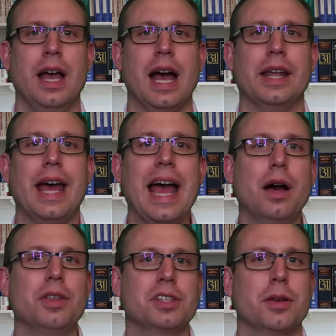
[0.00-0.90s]
and how
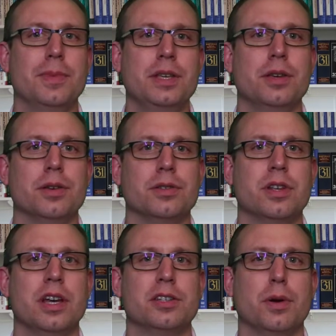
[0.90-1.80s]
this can be used
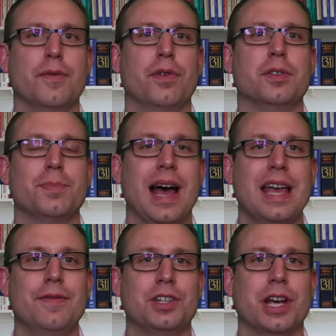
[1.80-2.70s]
to influence
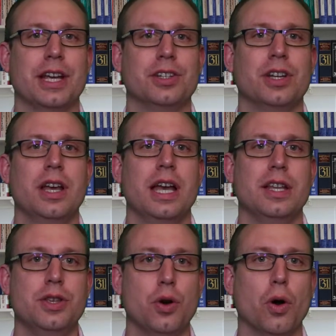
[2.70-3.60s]
behaviour change
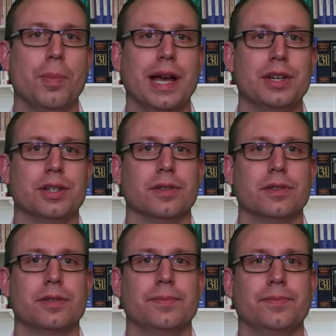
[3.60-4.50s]
in your patients.